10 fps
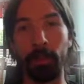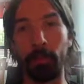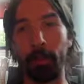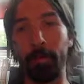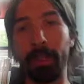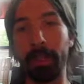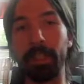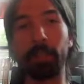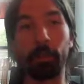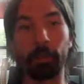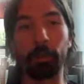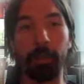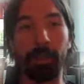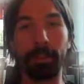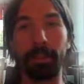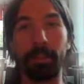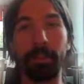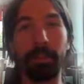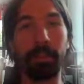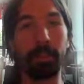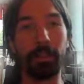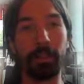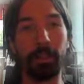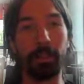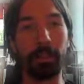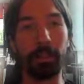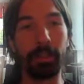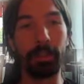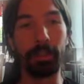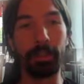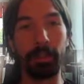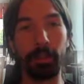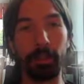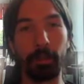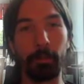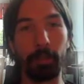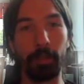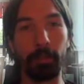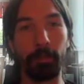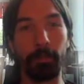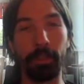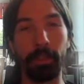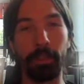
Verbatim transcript: well we are gaining the contrast in uh, in this part of the